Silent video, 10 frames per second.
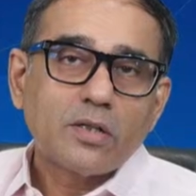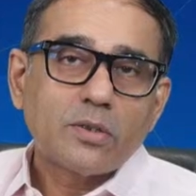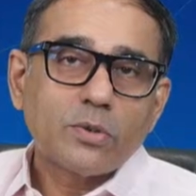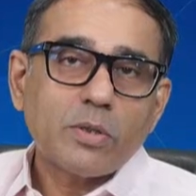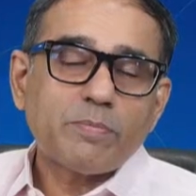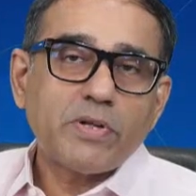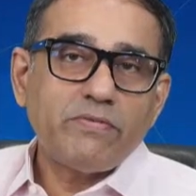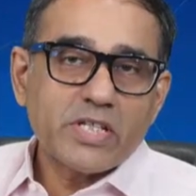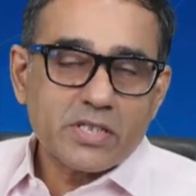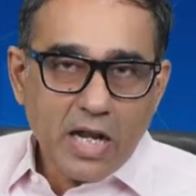to the
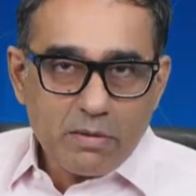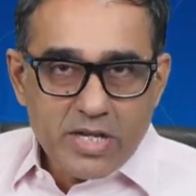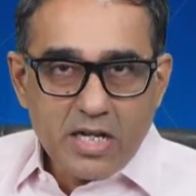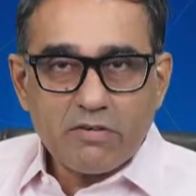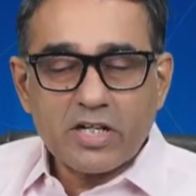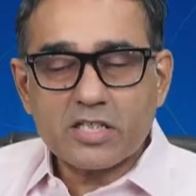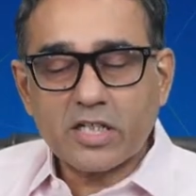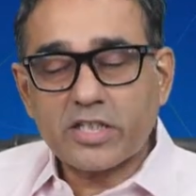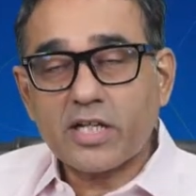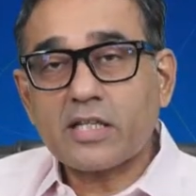previous RBI Governor
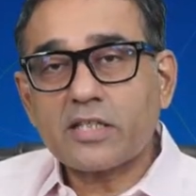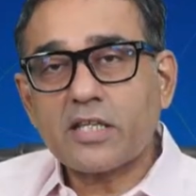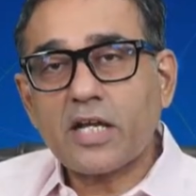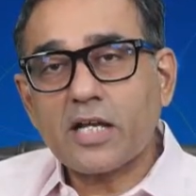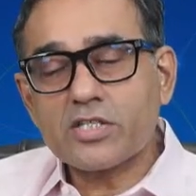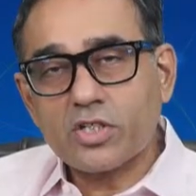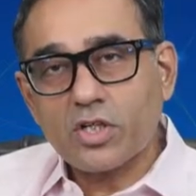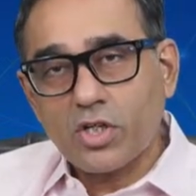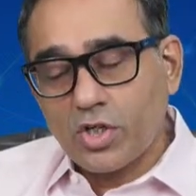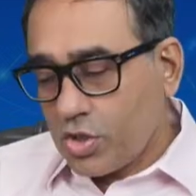Shaktikanta Das
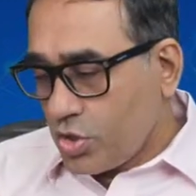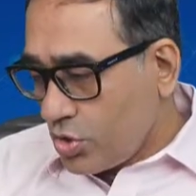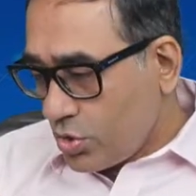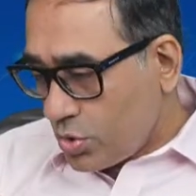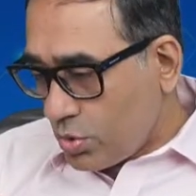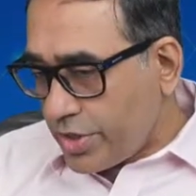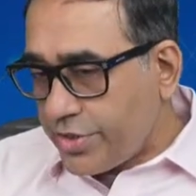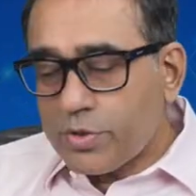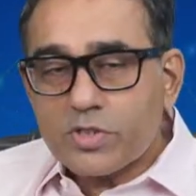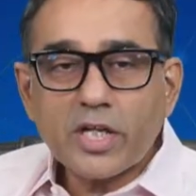to
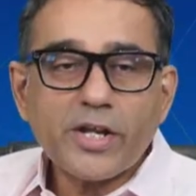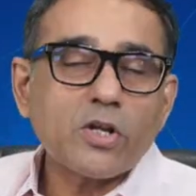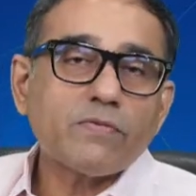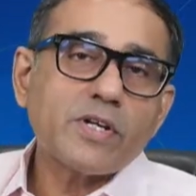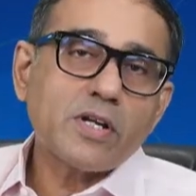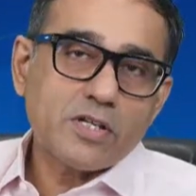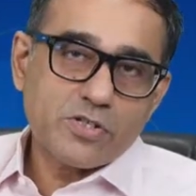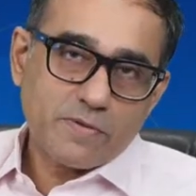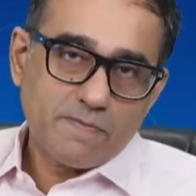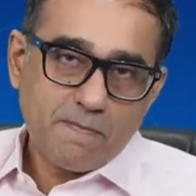reduce the rate of interest.